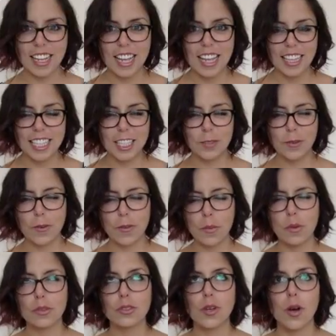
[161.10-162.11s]
This is one of the
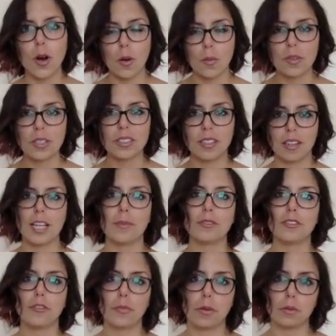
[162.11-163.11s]
most common
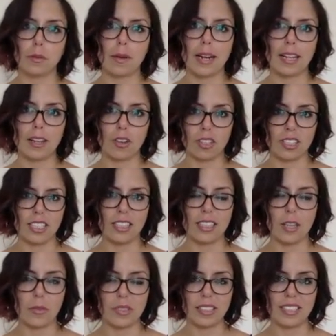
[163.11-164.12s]
types of problematic content
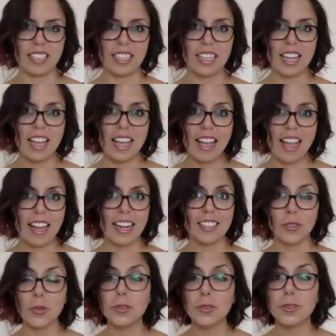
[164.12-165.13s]
that we see, and
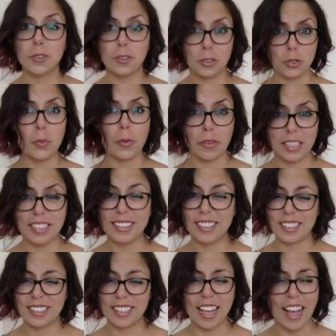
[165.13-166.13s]
it's also super
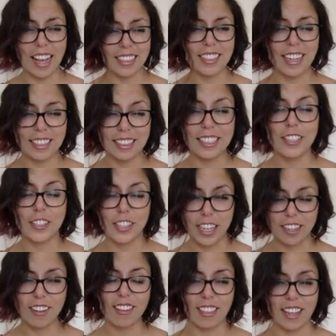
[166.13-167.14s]
easy to accidentally
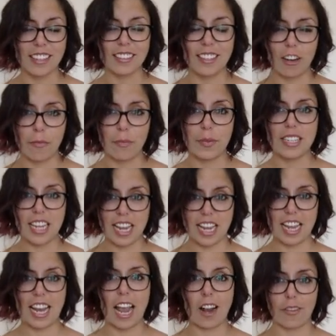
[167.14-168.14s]
share things that have been
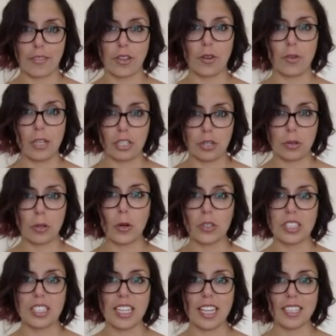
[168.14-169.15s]
taken out of their original
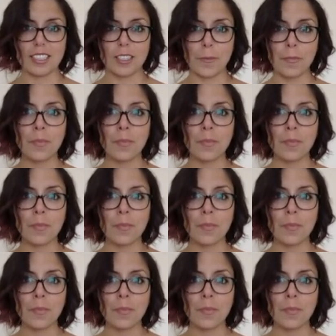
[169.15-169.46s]
context.